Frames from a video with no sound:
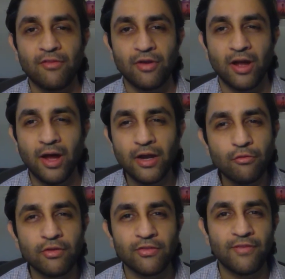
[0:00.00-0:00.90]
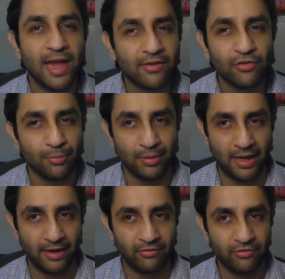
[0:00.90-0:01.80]
hundreds of
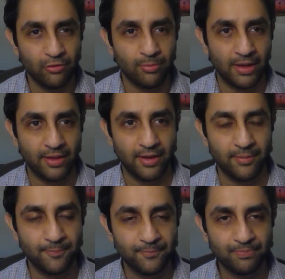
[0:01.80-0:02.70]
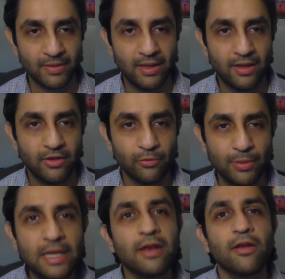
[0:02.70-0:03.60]
exoplanets too by then. So
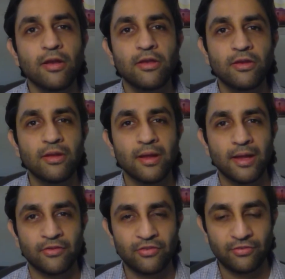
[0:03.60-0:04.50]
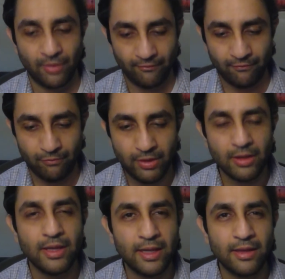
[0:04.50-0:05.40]
we needed a
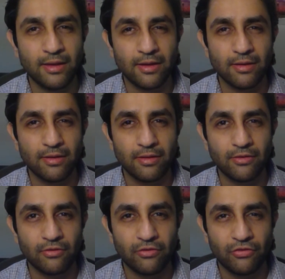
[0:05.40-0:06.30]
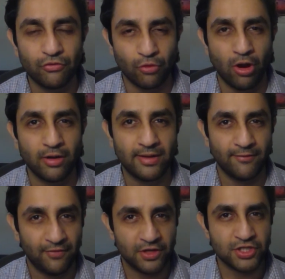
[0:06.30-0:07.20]
really strong
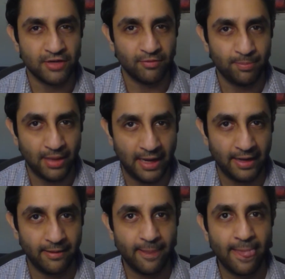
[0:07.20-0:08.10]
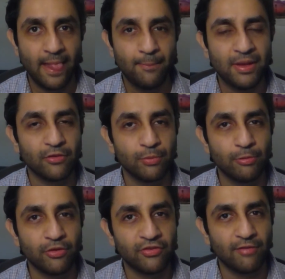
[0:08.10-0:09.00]
definition of a planet because we
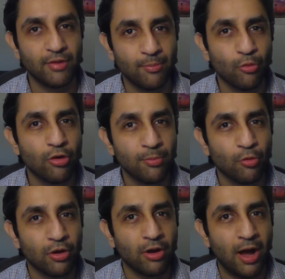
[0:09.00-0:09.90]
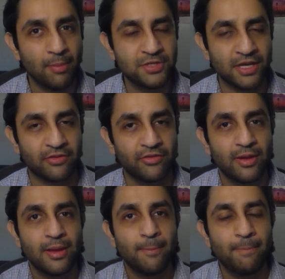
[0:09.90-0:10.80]
were discovering more and more
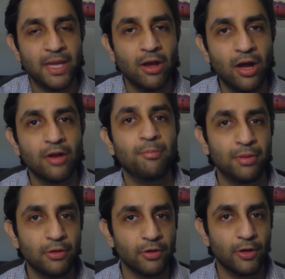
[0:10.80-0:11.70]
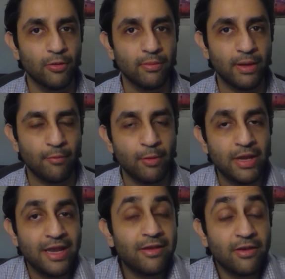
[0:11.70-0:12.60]
objects beyond Pluto. And we
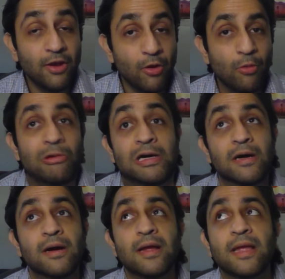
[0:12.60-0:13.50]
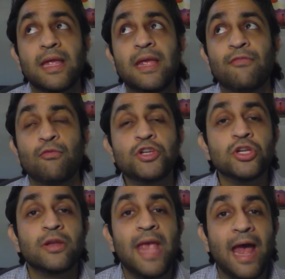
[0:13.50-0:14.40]
needed to know if we
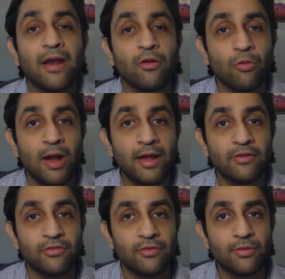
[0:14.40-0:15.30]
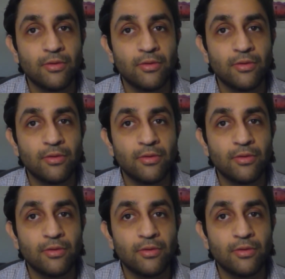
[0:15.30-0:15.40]
should categorize